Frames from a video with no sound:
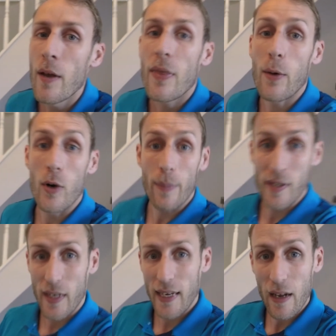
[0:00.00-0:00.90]
They were able
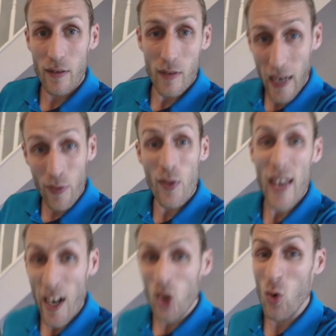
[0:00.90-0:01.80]
to gather
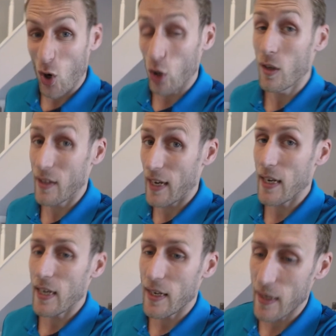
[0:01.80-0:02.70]
the extra colours they
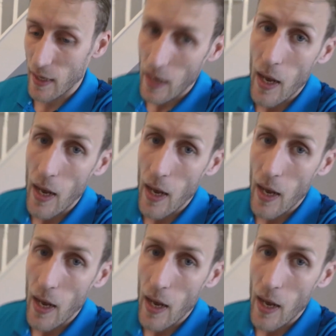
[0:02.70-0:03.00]
needed,